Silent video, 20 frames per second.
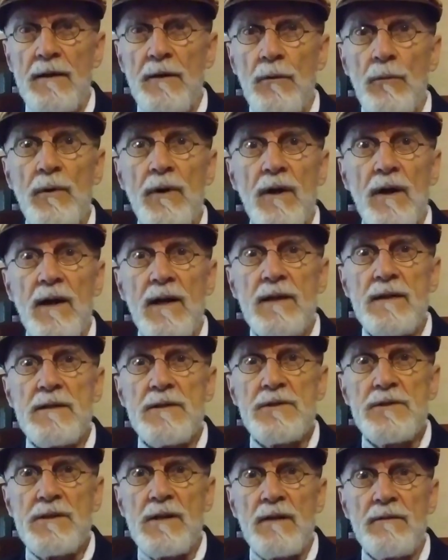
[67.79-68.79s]
where I
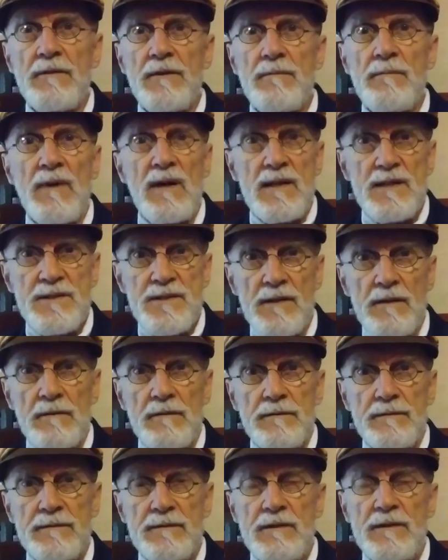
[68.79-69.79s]
discovered
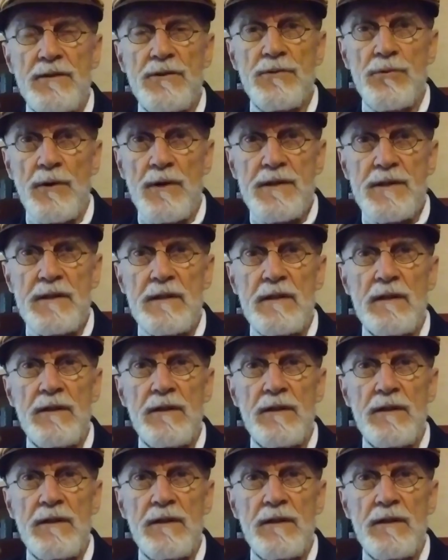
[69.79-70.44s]
myself 20